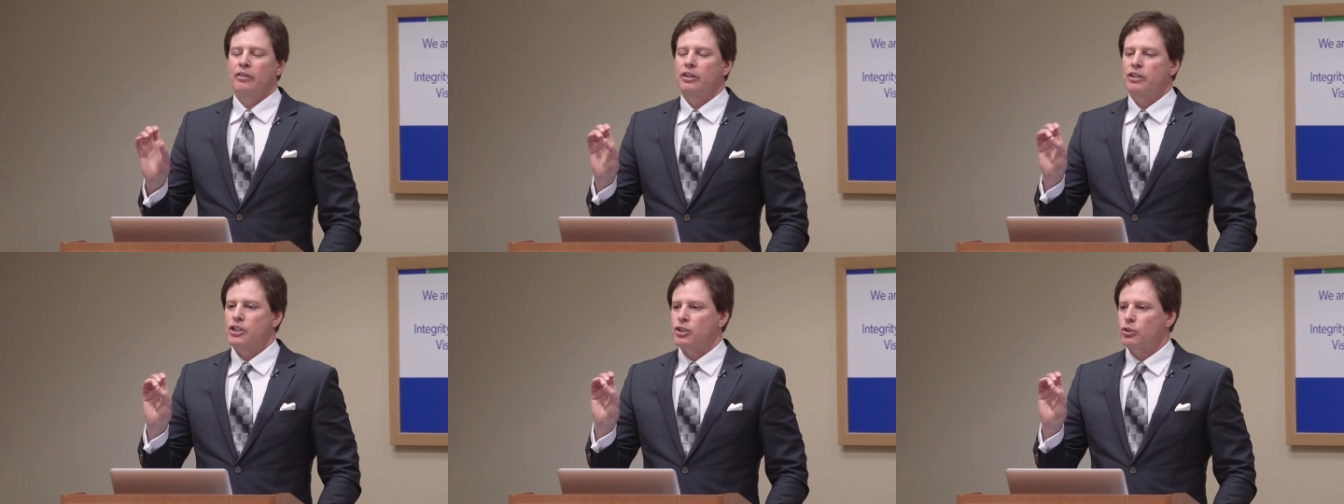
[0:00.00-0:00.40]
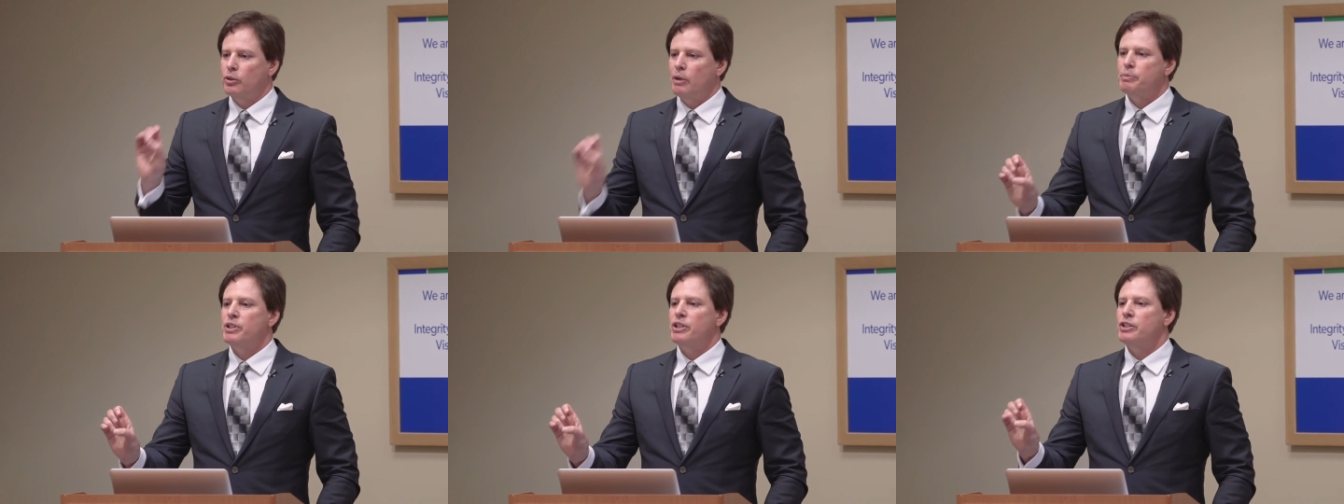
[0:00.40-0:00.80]
The
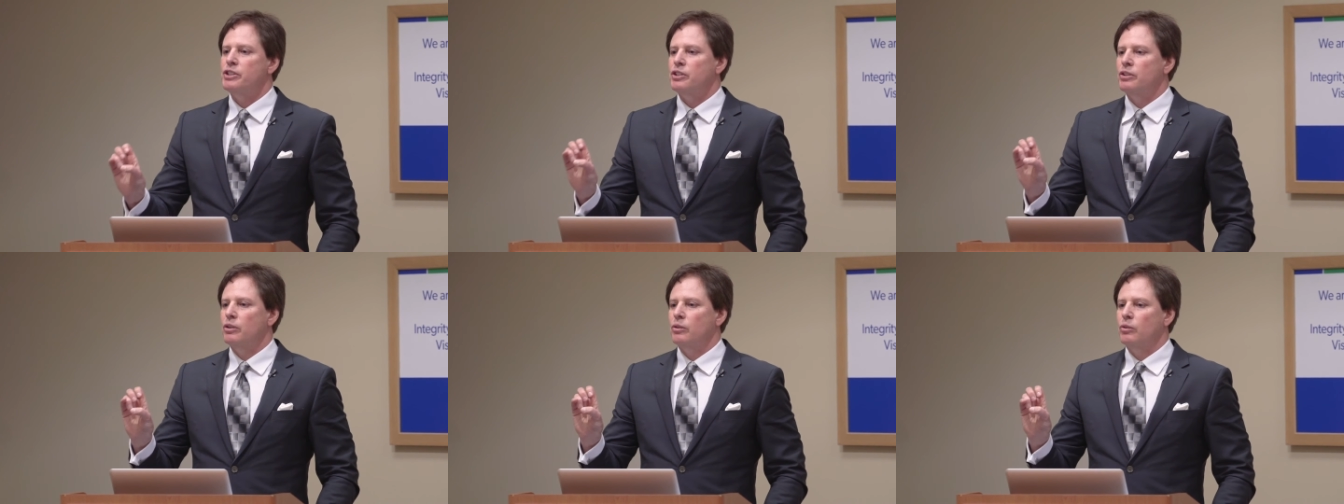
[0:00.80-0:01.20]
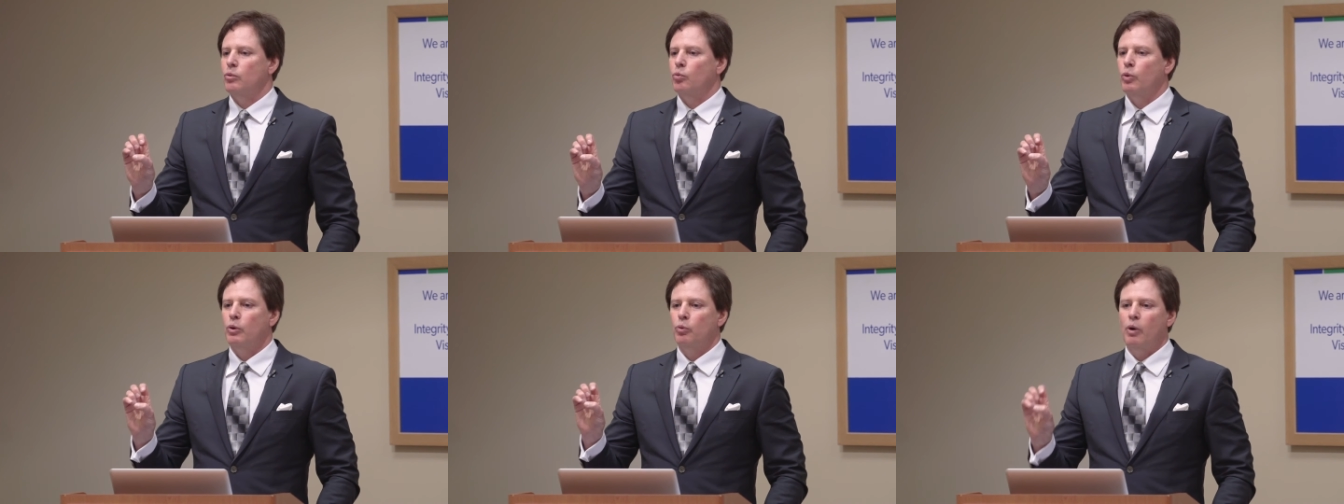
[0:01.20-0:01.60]
descriptions
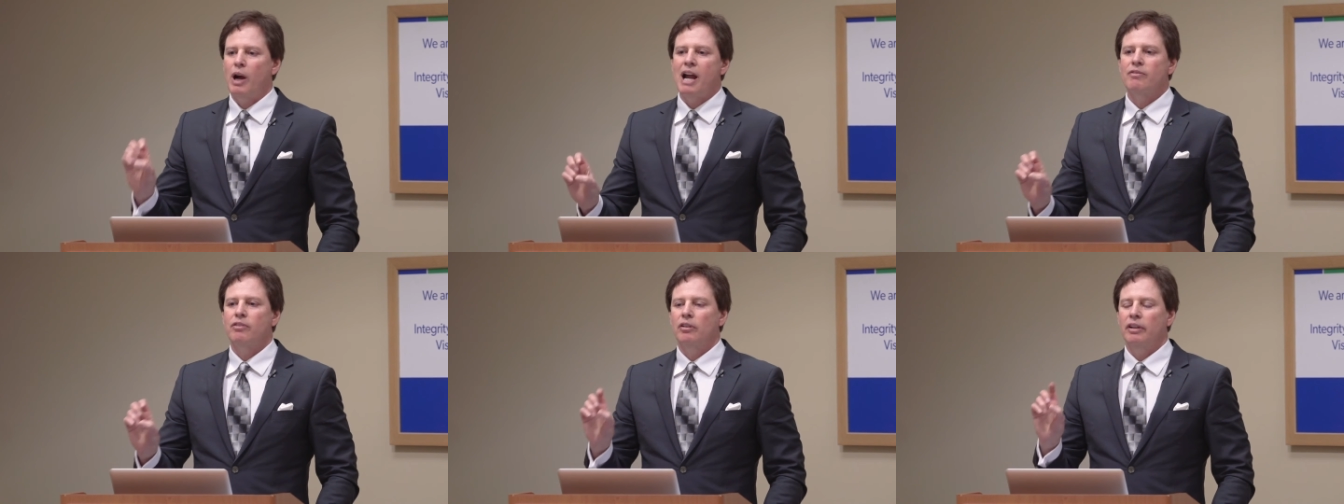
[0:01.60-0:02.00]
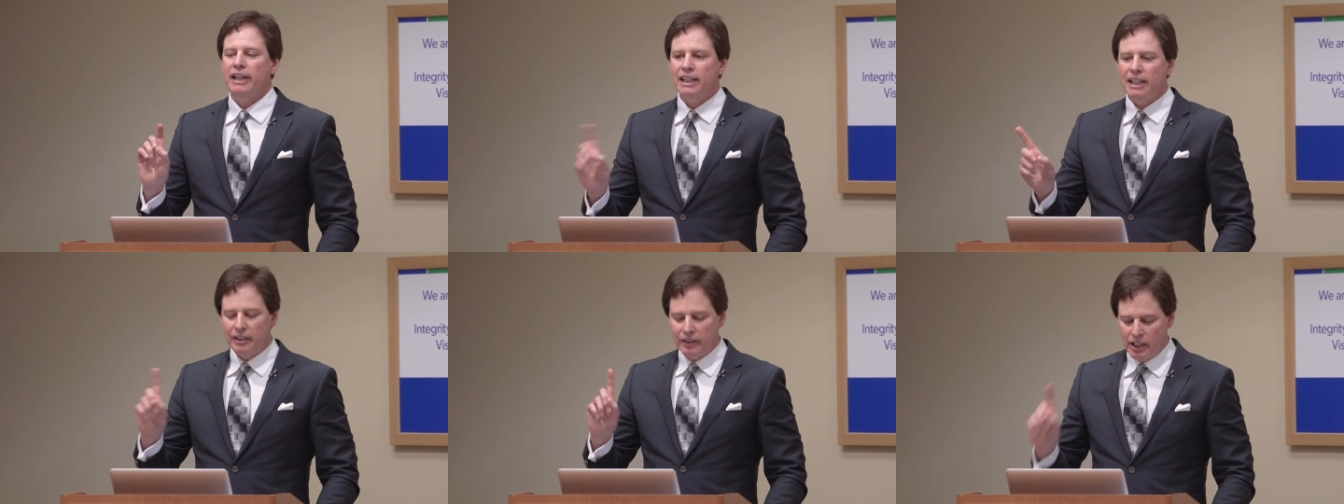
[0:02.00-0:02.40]
would rival
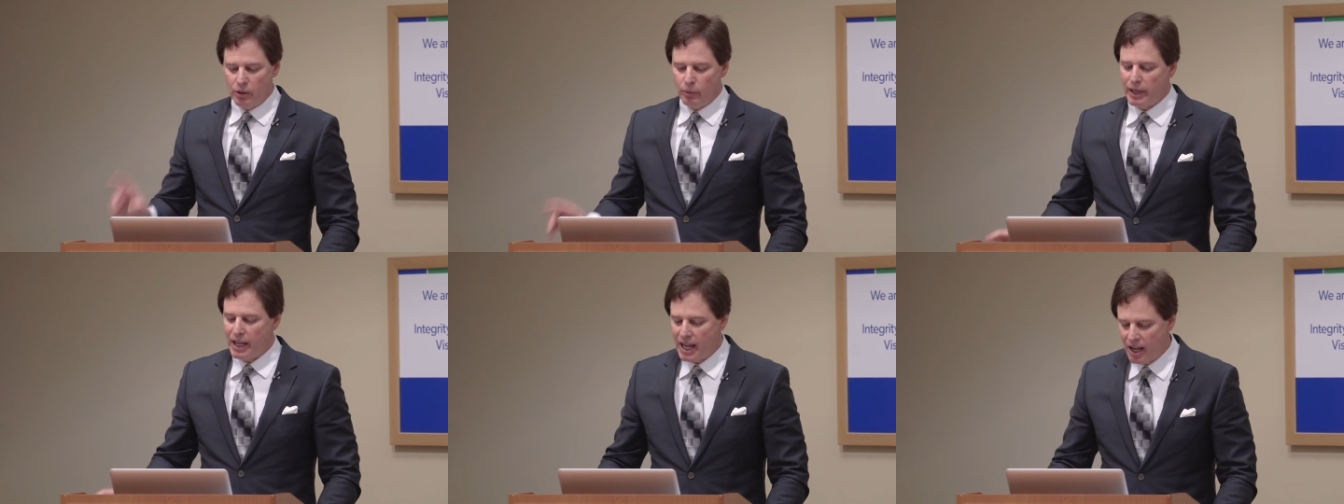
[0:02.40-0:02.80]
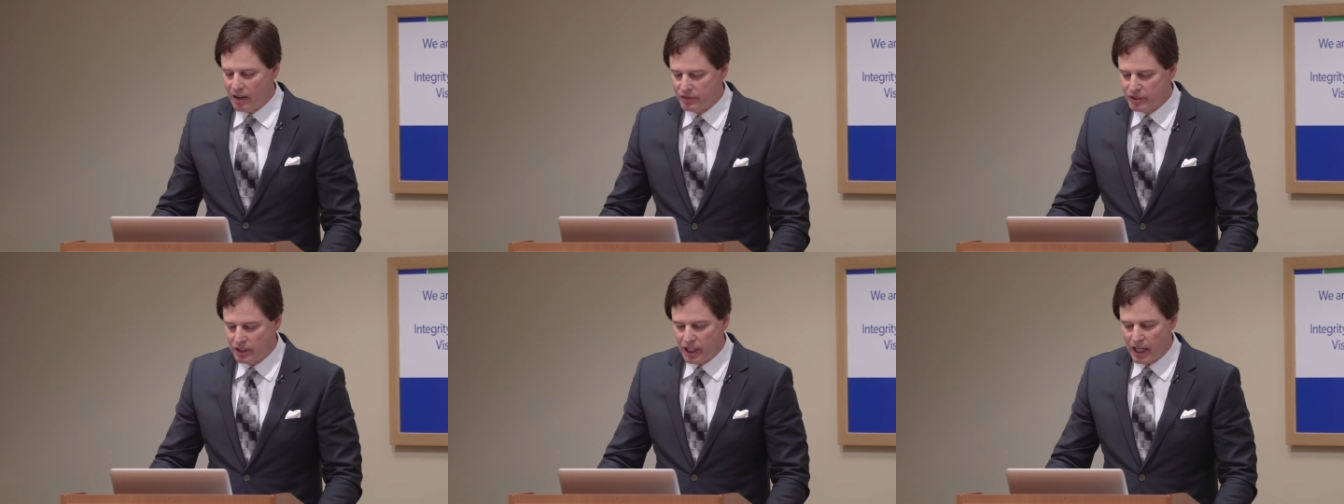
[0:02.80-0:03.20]
anything we
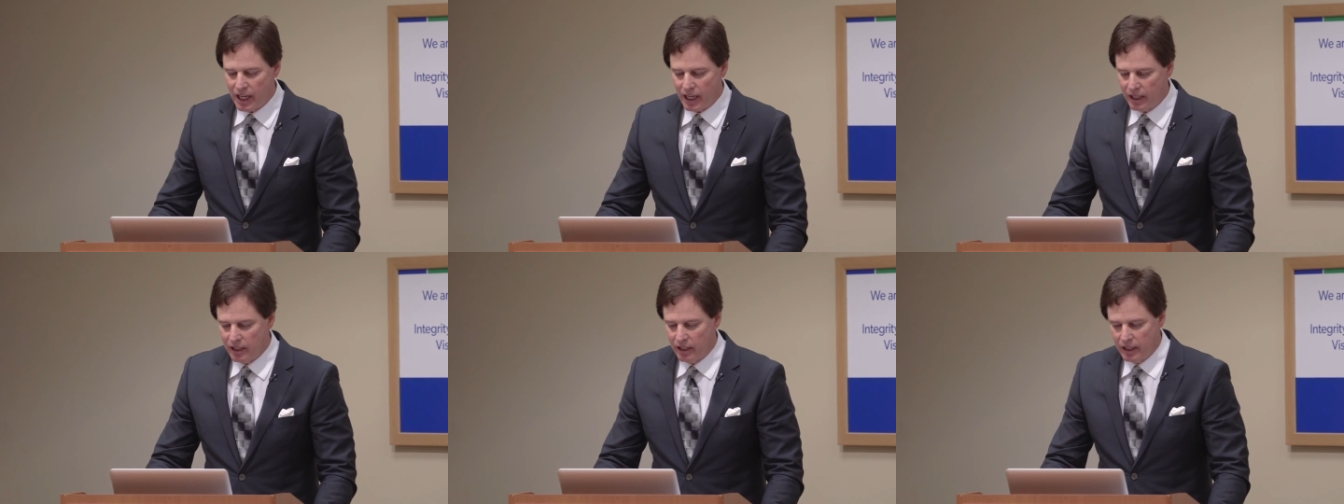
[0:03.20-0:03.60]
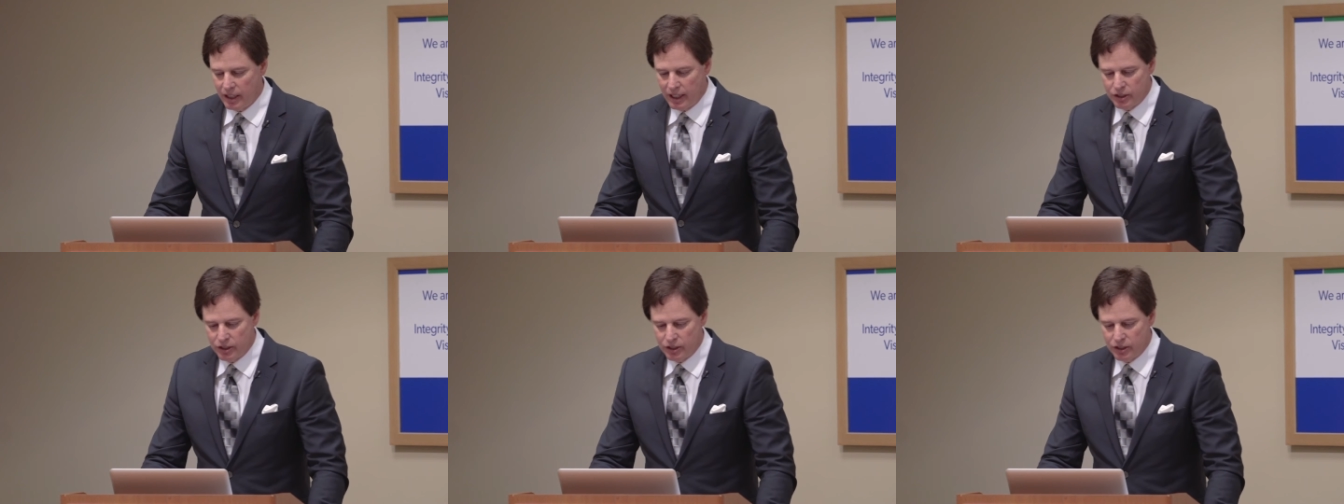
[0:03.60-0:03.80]
have today